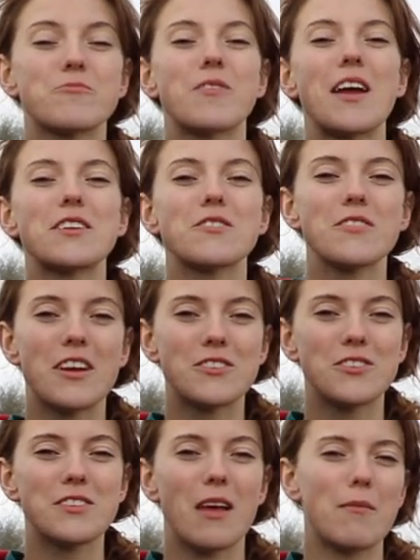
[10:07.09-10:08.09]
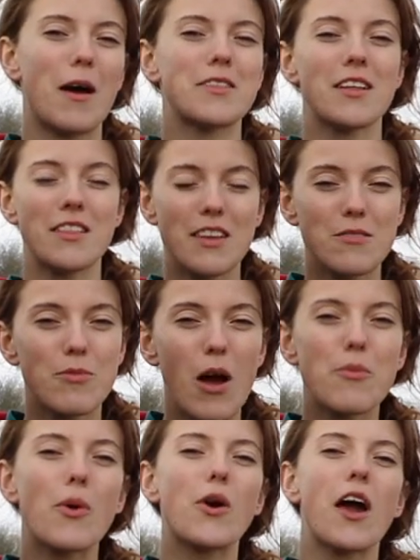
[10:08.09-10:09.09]
when you're lunging them on the lead
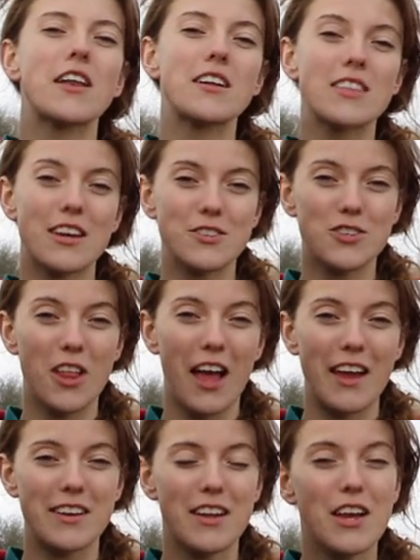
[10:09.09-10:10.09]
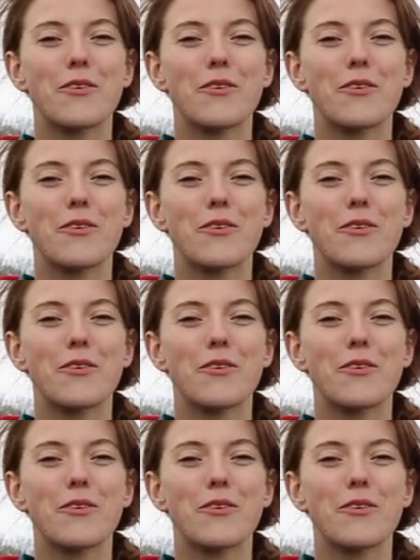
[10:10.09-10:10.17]
rope or on a lunge line.